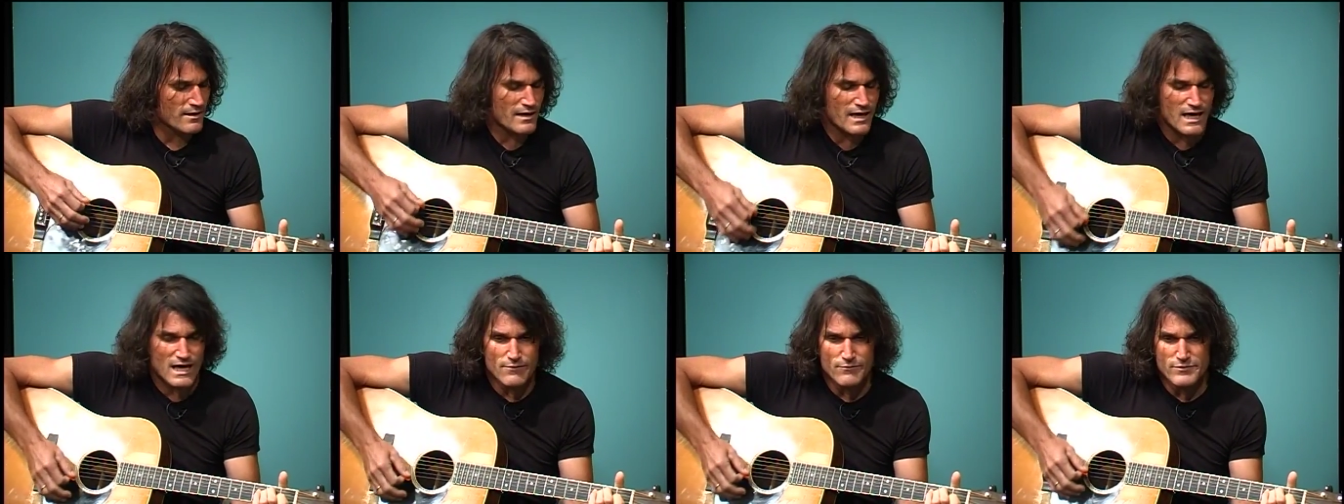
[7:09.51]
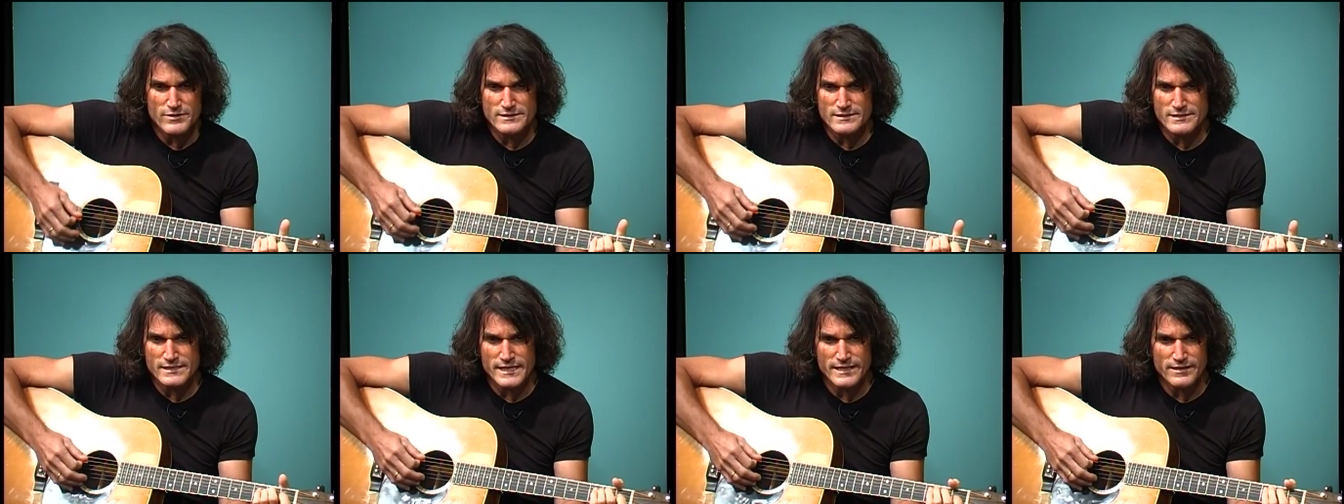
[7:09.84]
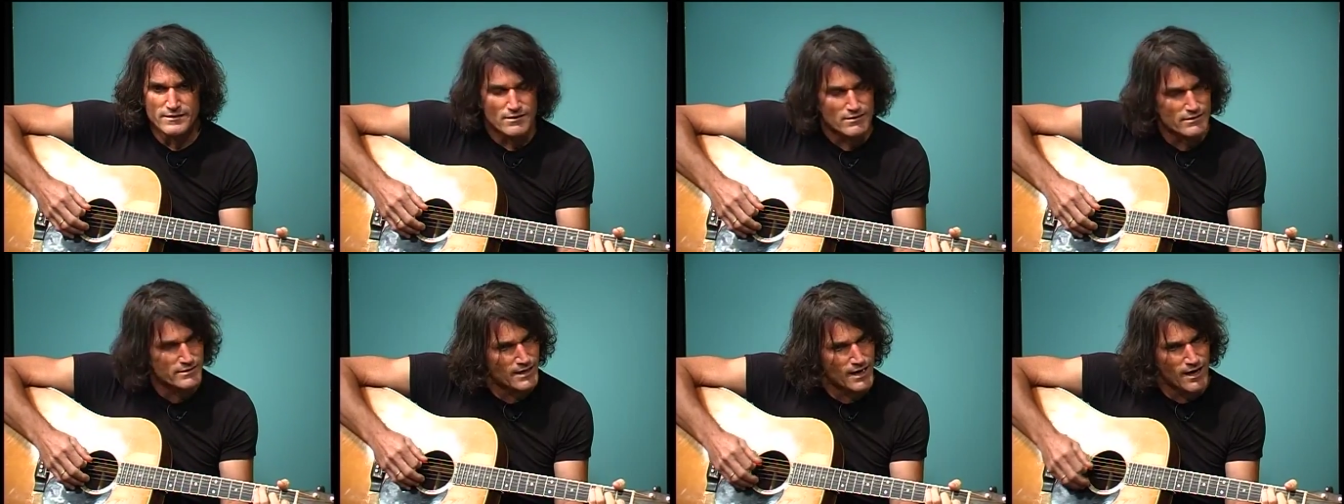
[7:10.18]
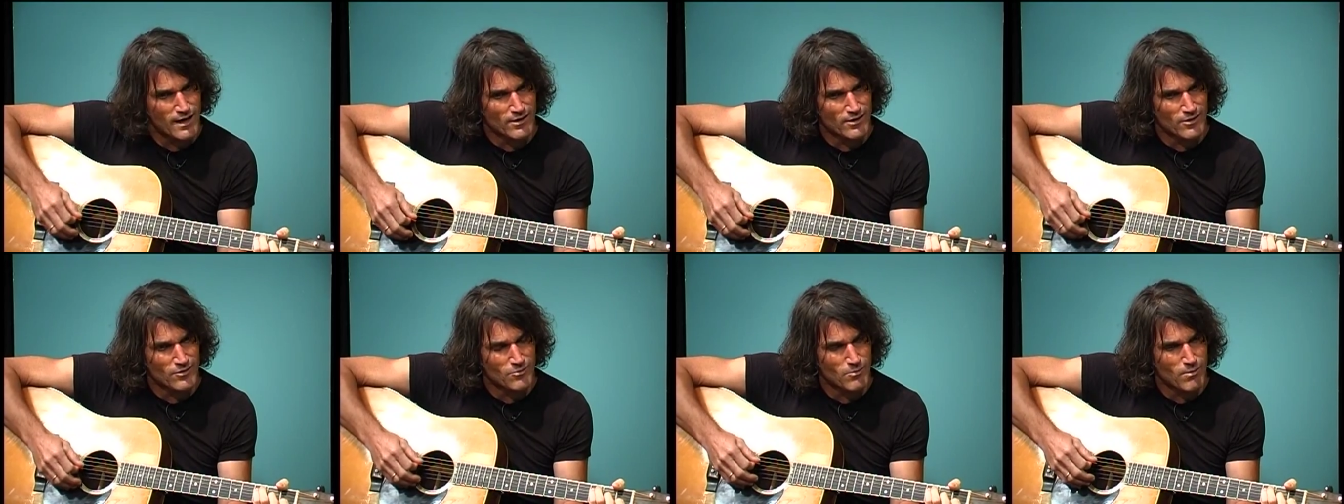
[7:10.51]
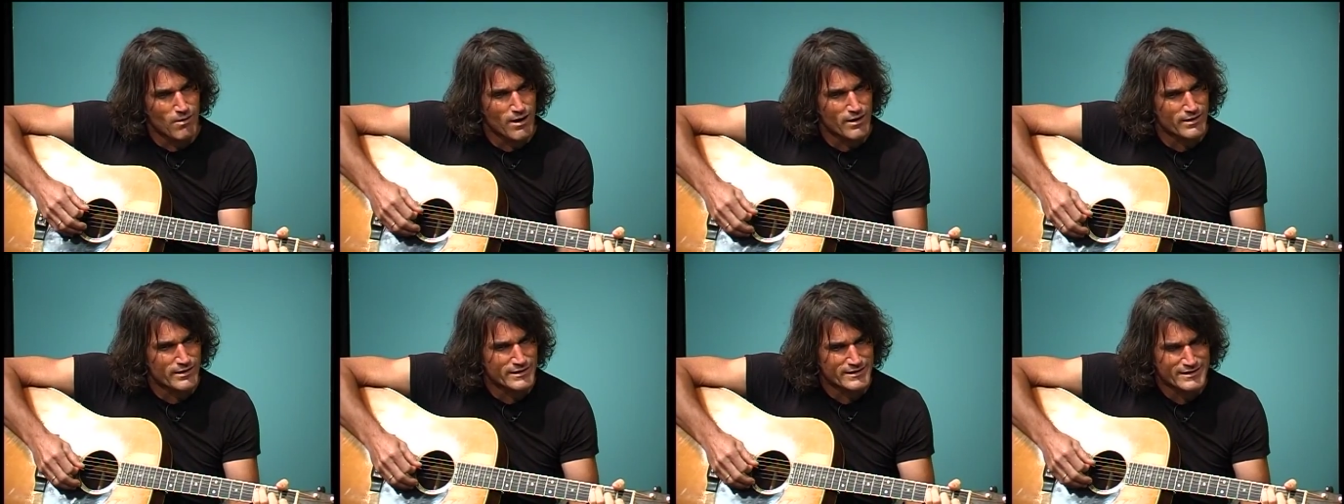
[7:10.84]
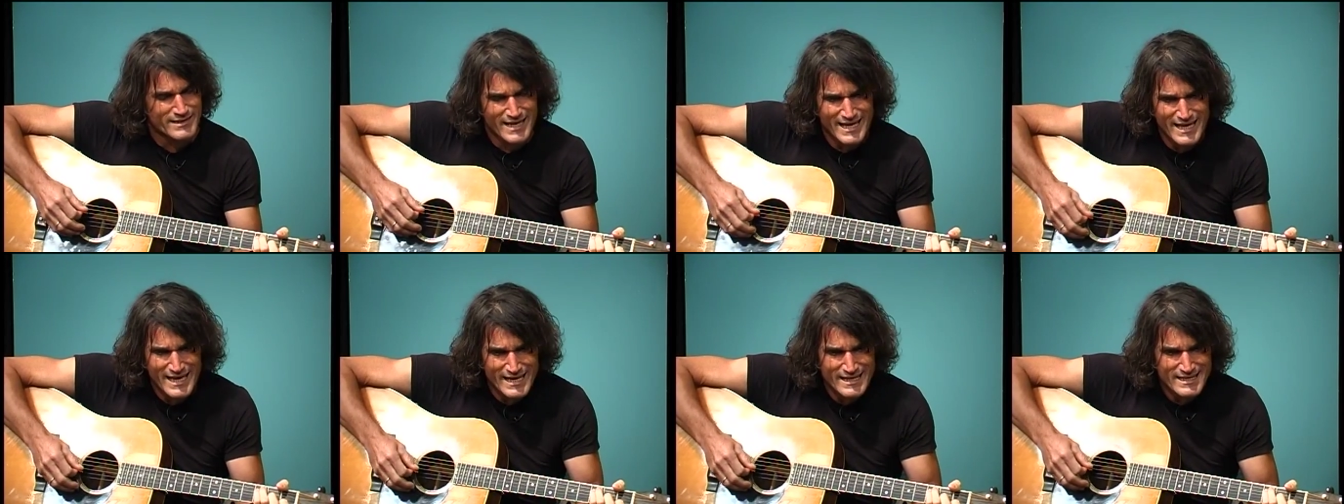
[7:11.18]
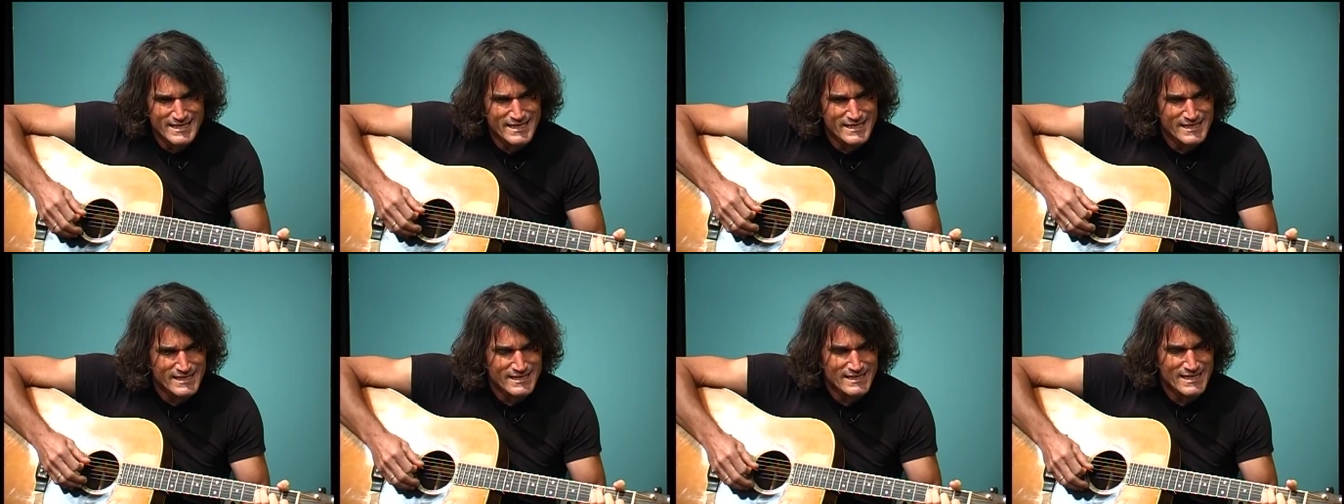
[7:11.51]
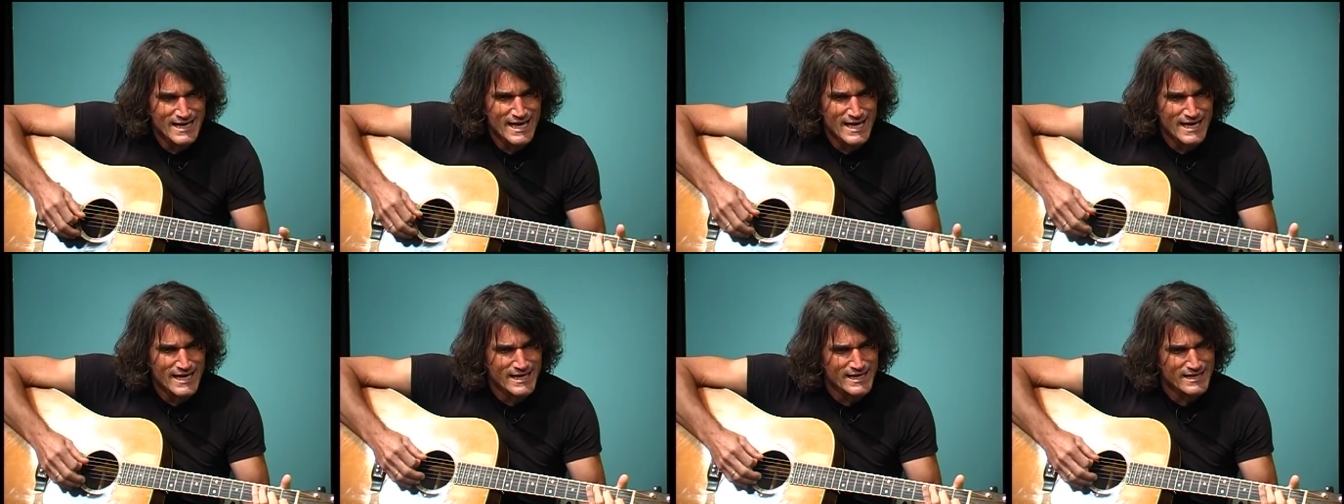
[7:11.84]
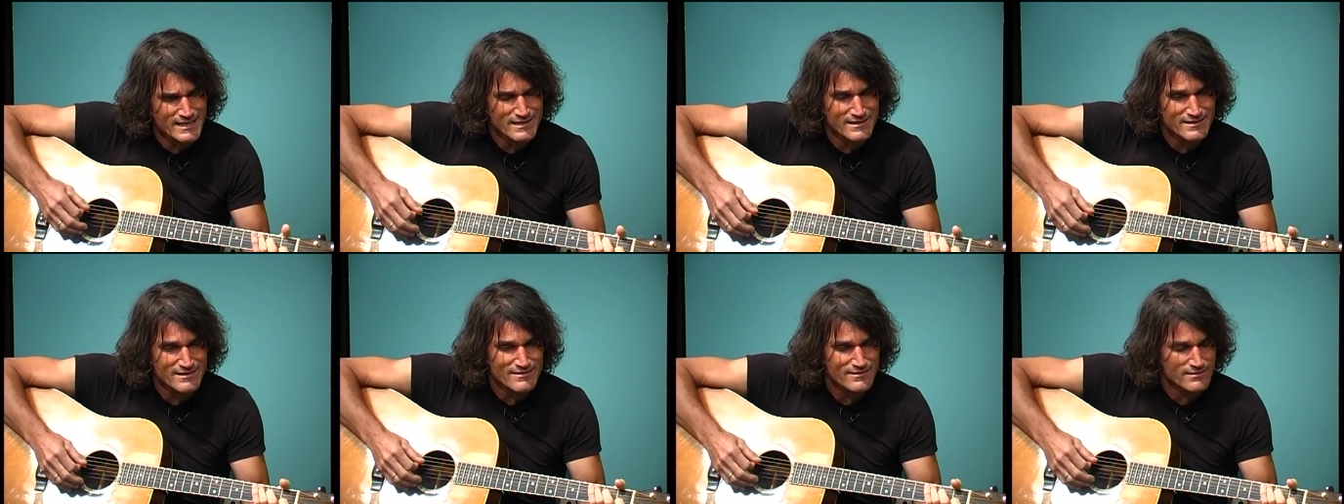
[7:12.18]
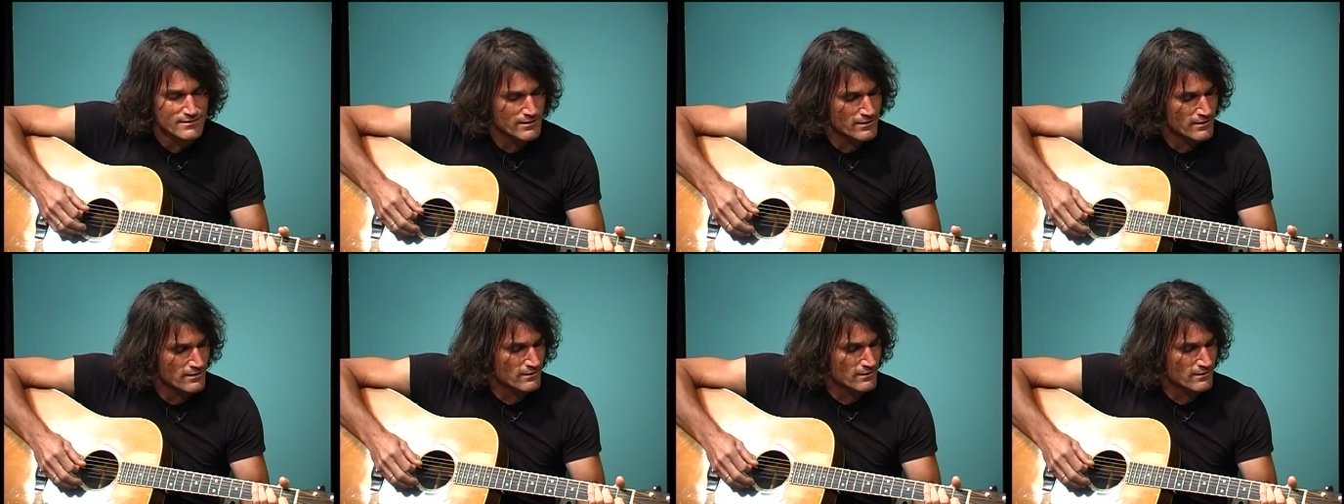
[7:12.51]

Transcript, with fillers: every single color walking hand in hand